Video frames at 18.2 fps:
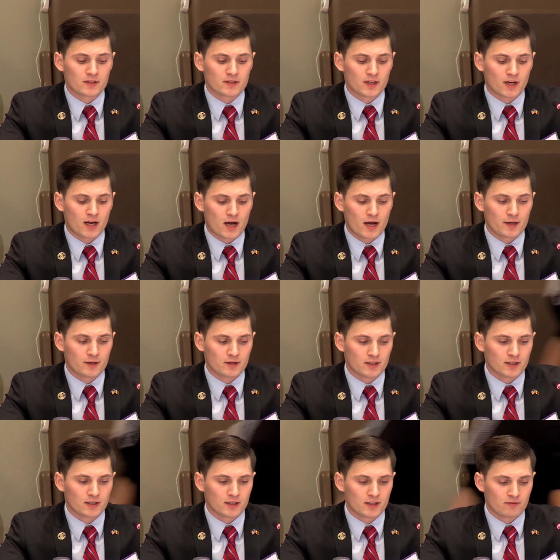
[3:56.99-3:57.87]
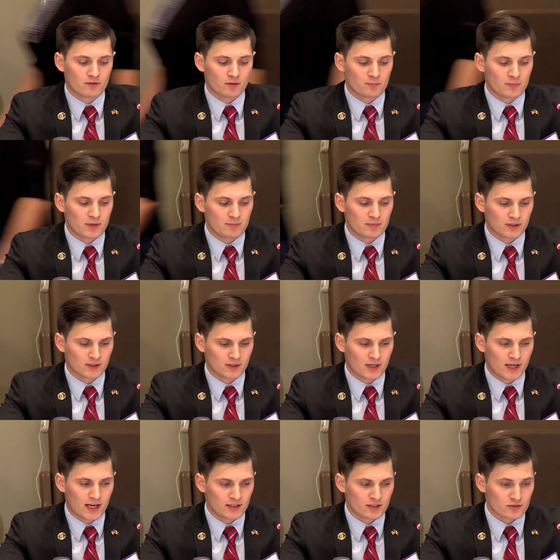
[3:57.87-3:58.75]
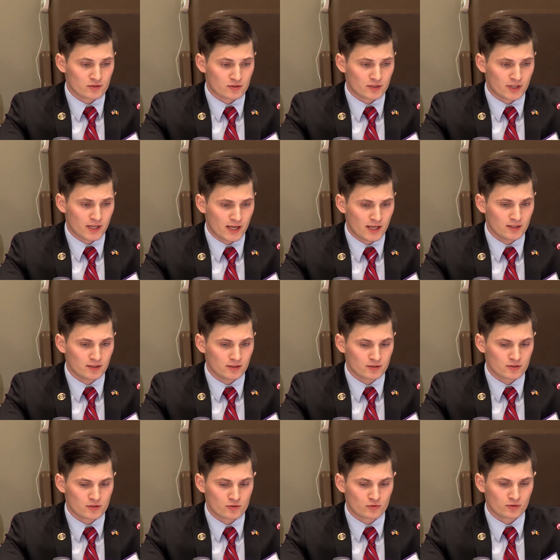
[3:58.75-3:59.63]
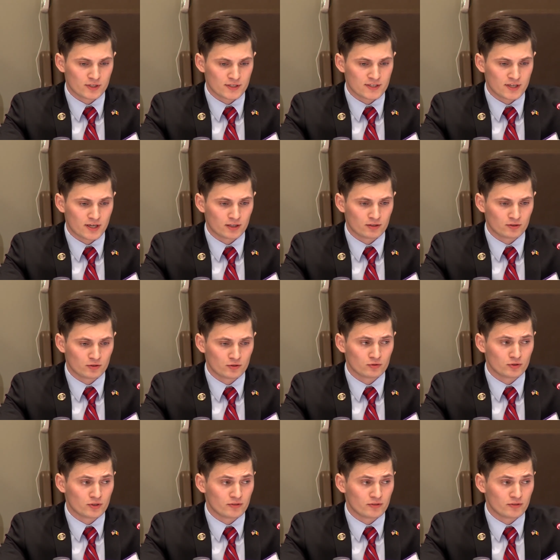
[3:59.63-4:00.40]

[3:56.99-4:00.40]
high-level people gathered today to decide on new